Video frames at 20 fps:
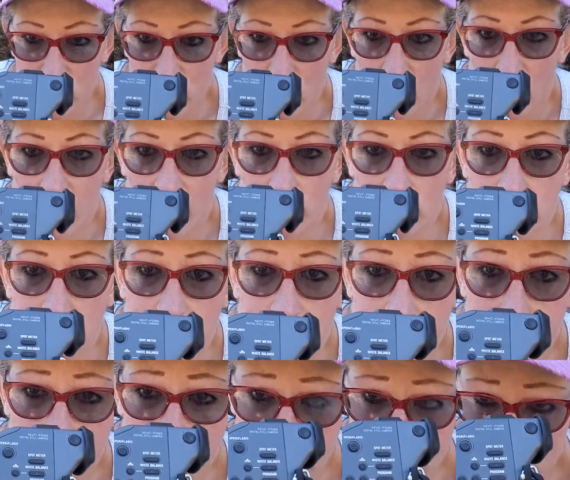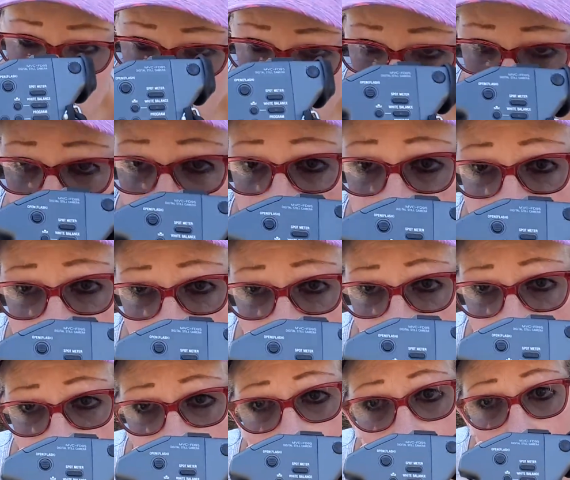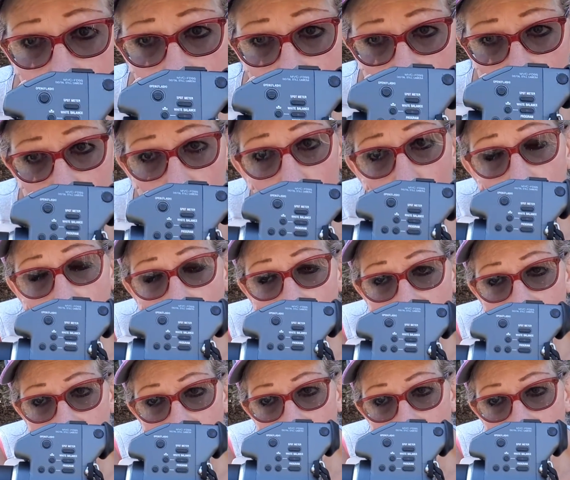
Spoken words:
shot. This one you can go,